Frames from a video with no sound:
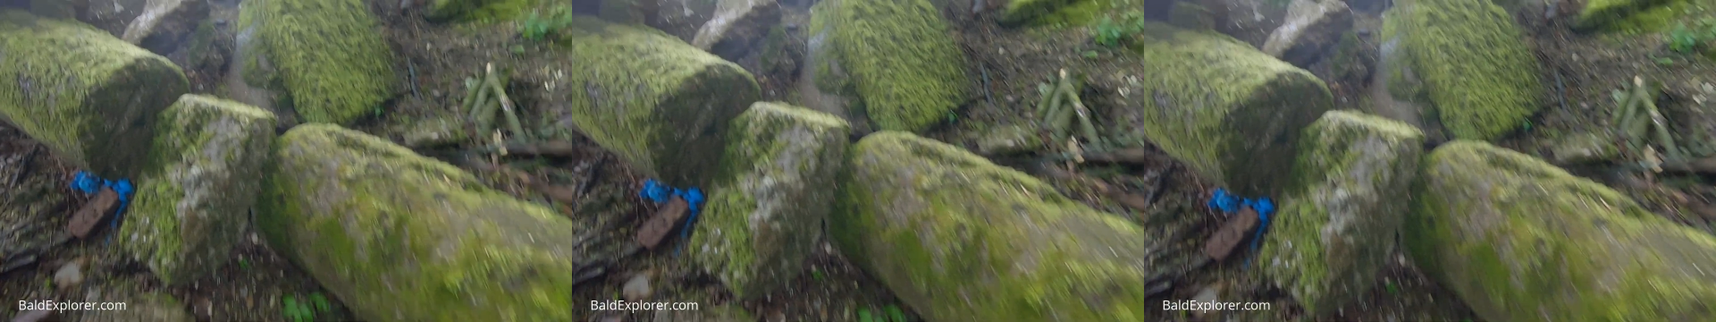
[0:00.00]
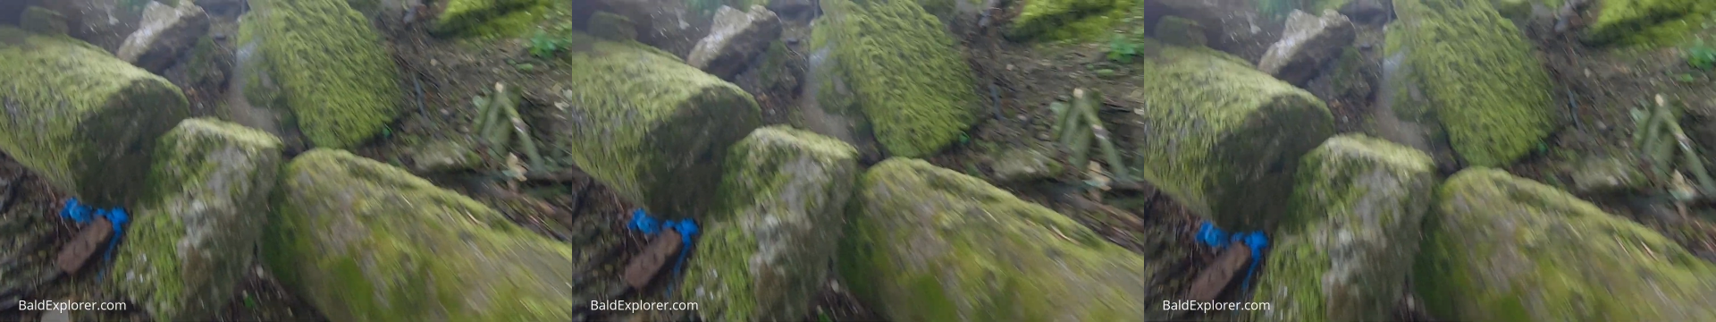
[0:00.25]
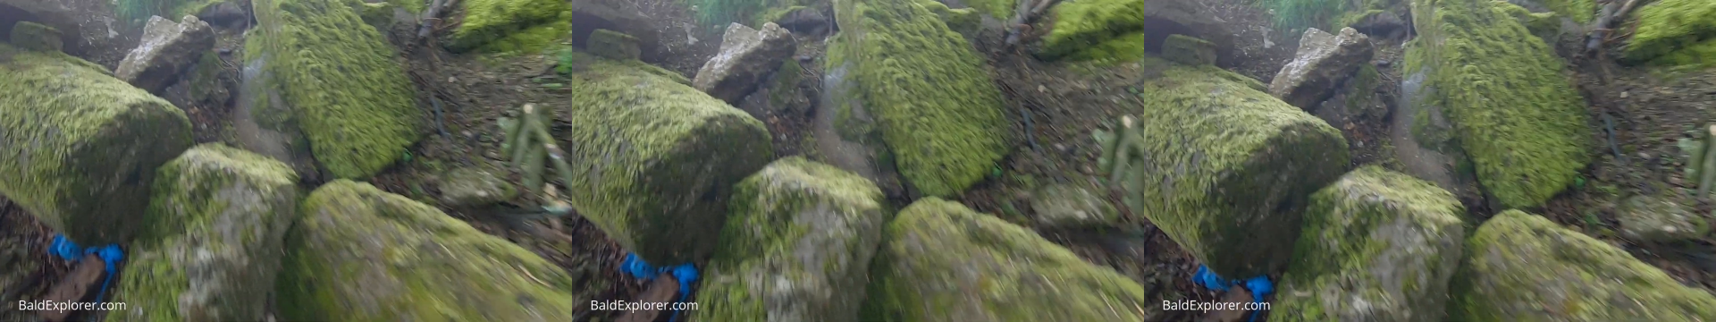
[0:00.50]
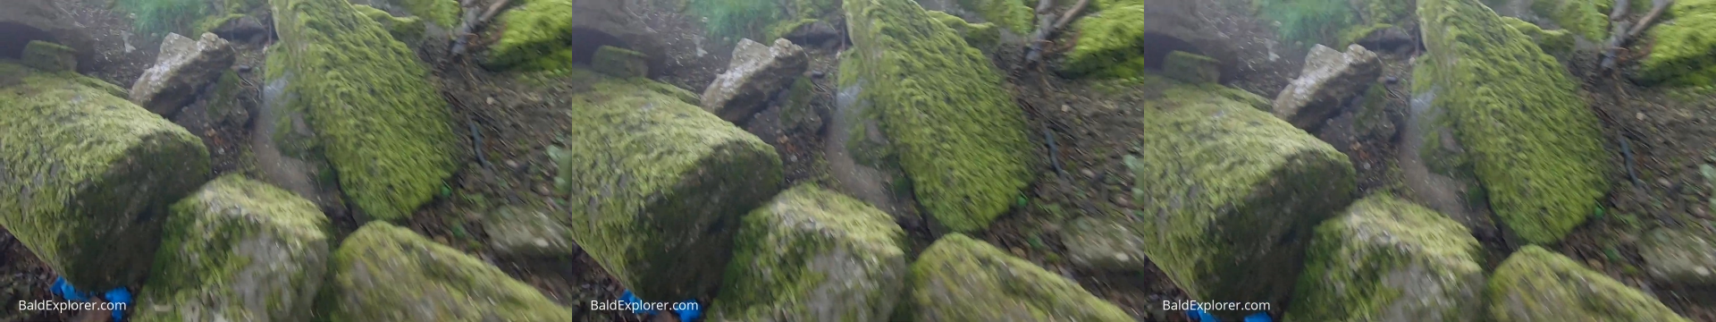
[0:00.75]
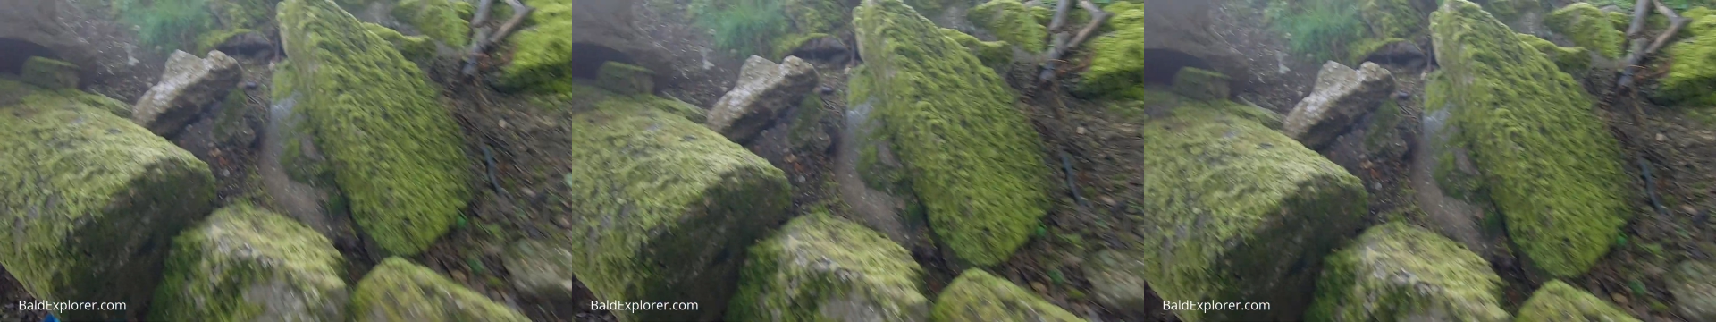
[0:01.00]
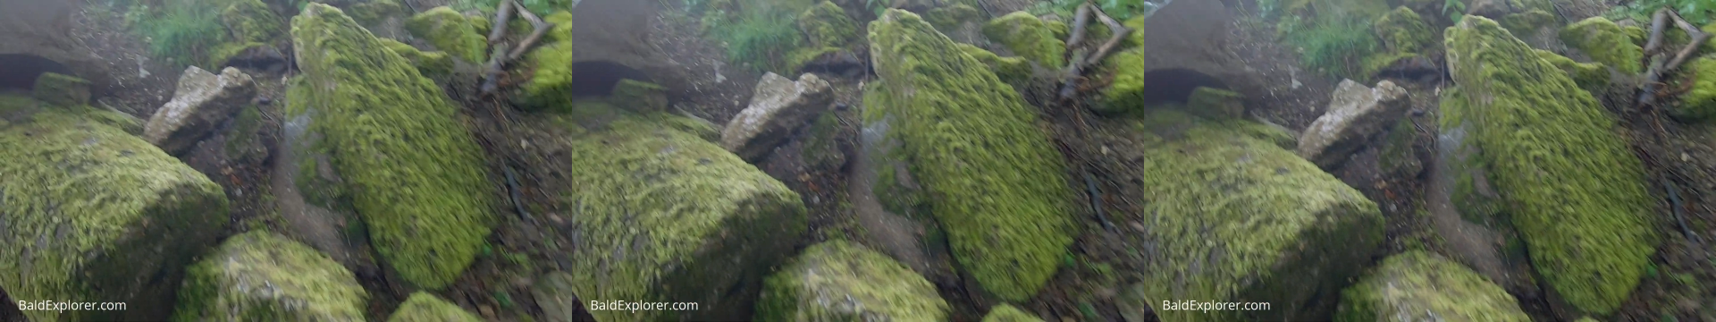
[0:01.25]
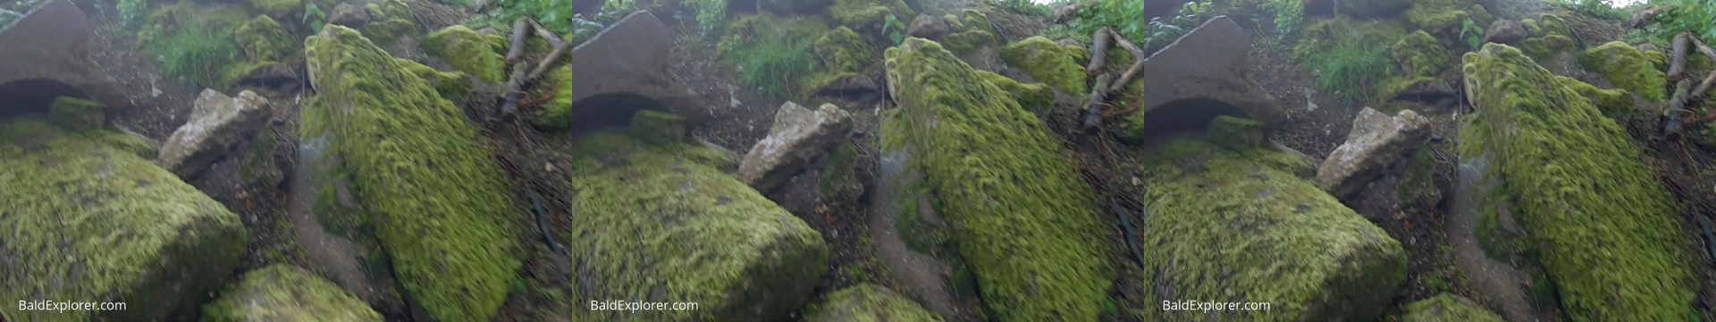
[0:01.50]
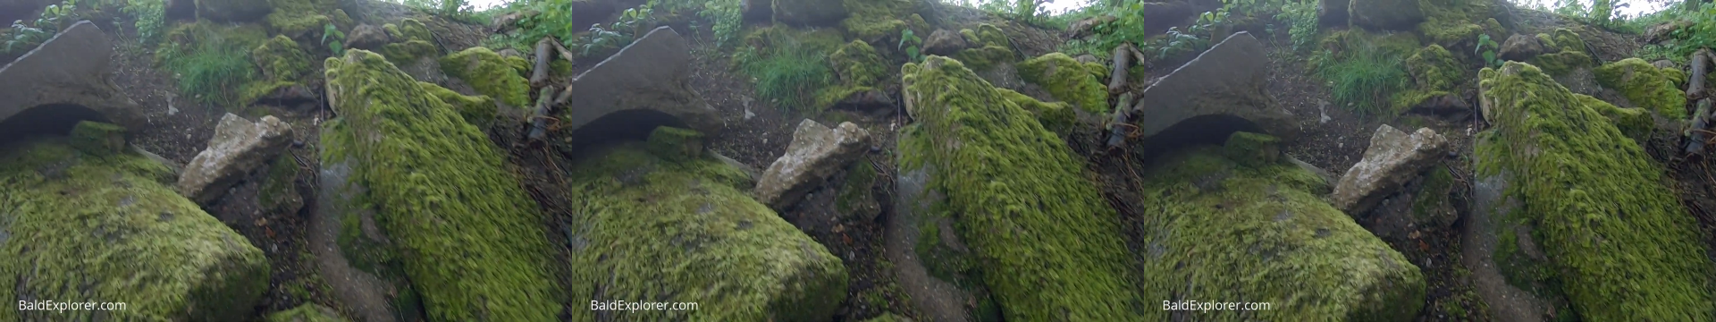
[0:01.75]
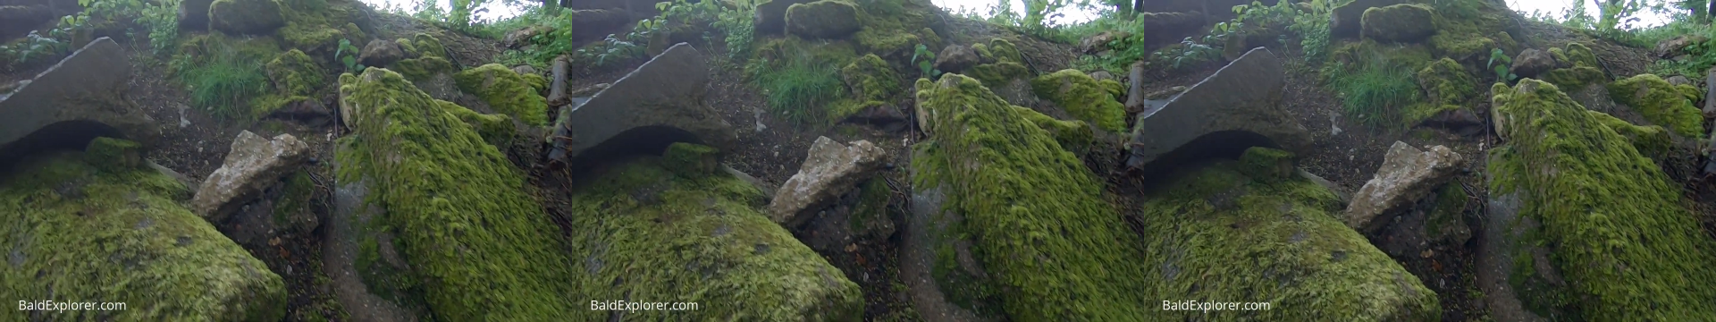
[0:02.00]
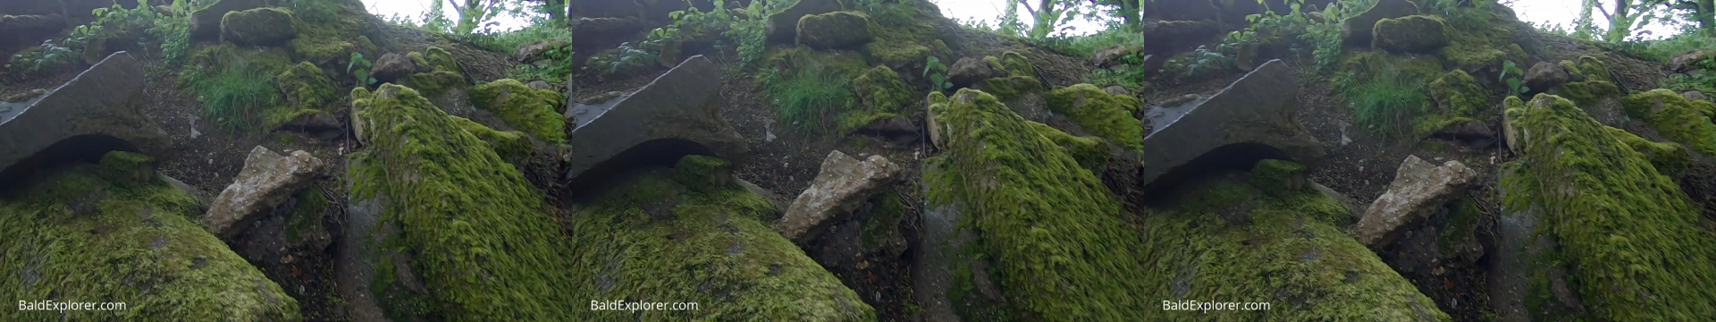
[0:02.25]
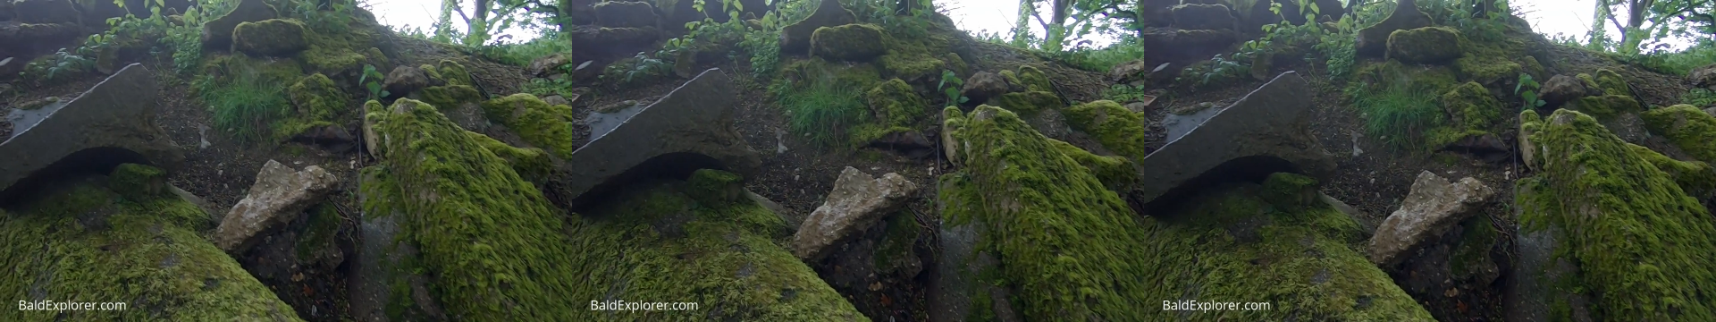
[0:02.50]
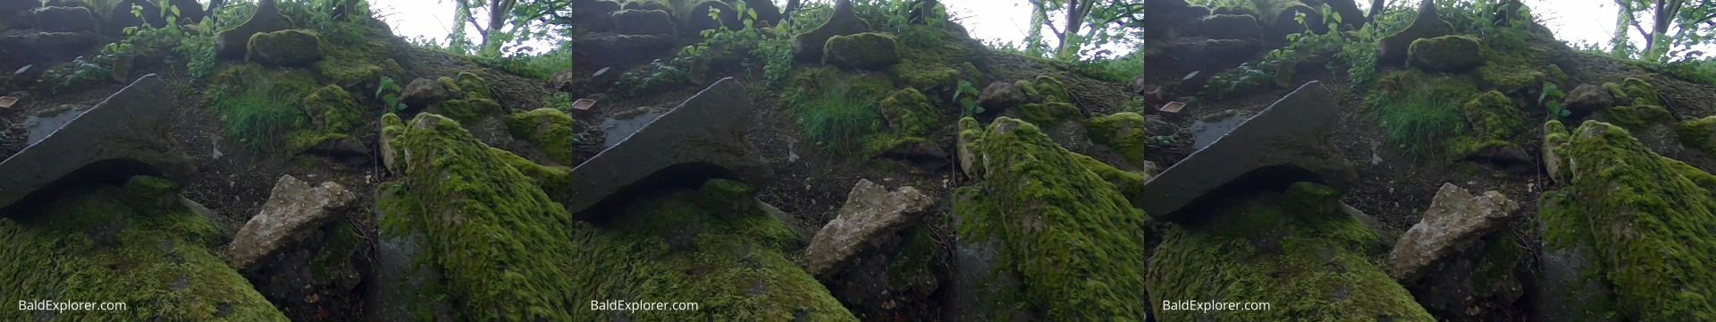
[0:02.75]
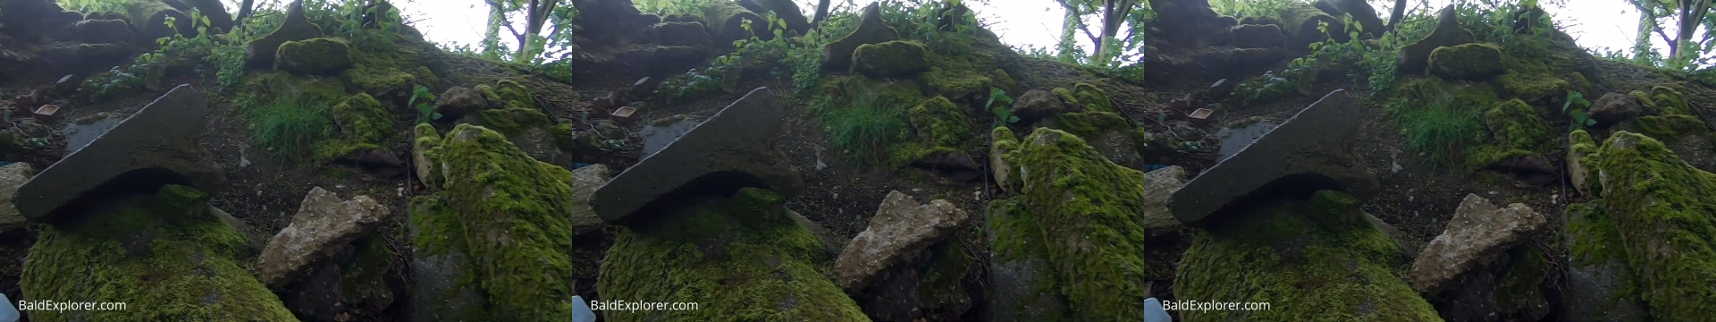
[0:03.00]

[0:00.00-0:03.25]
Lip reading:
[unreadable: no face in view]